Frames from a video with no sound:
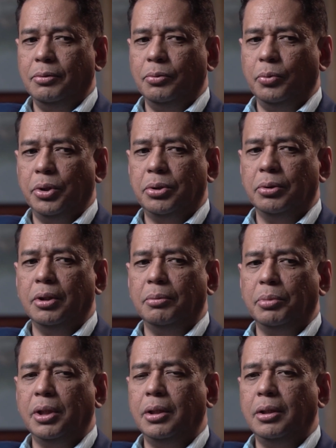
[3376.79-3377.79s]
we
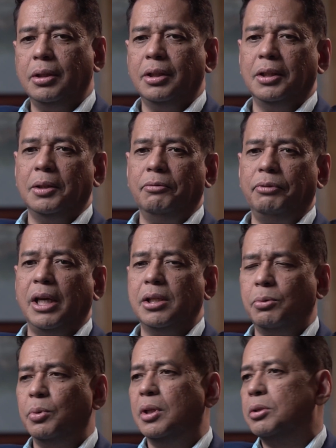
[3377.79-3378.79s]
shouldn't be
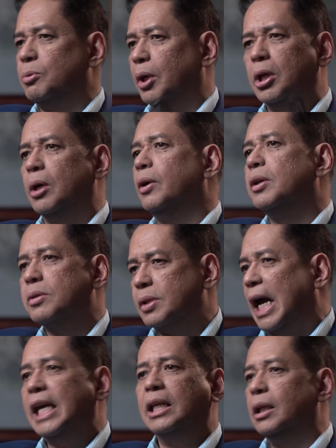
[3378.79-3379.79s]
faced with this recurring
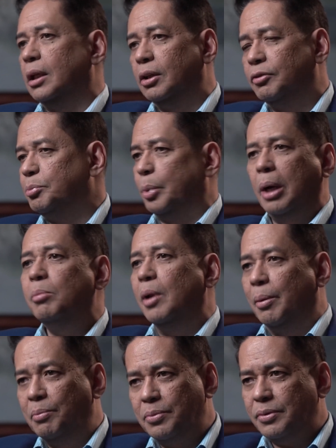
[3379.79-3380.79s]
cycle of
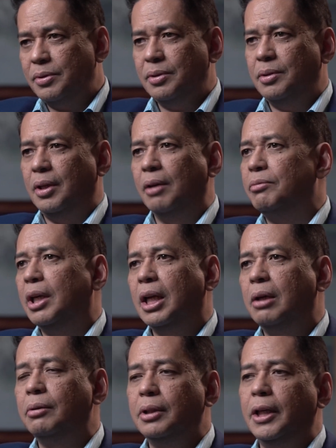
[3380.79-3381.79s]
problems every
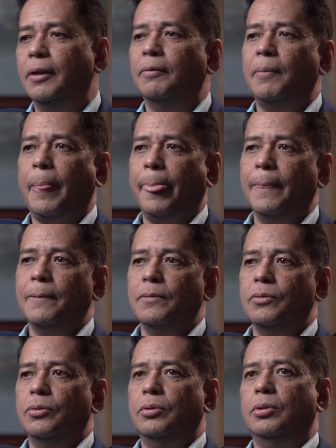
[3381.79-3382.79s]
now and then.
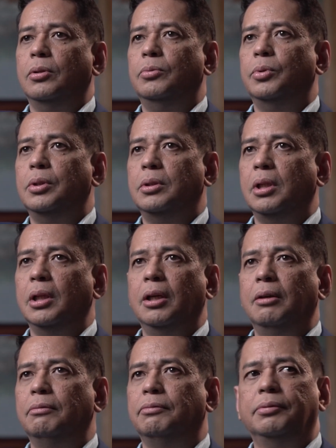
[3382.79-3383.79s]
You know, we still
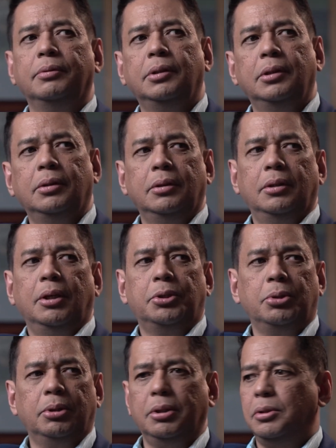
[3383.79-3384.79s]
have a
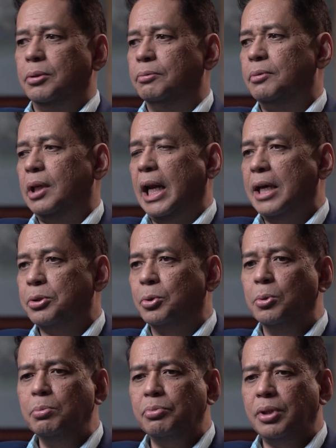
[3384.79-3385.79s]
shortage of
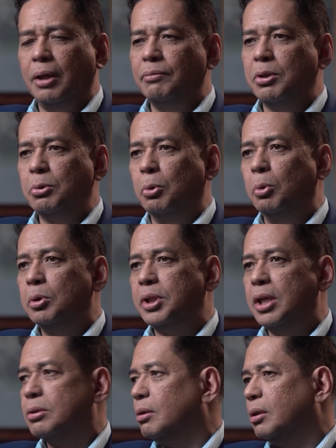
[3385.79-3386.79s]
classrooms every school
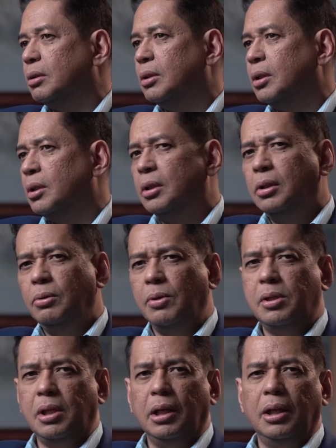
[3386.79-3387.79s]
season. We
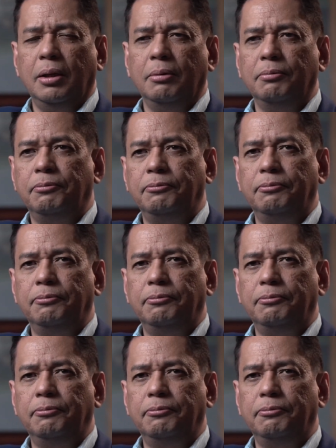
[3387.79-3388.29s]
still have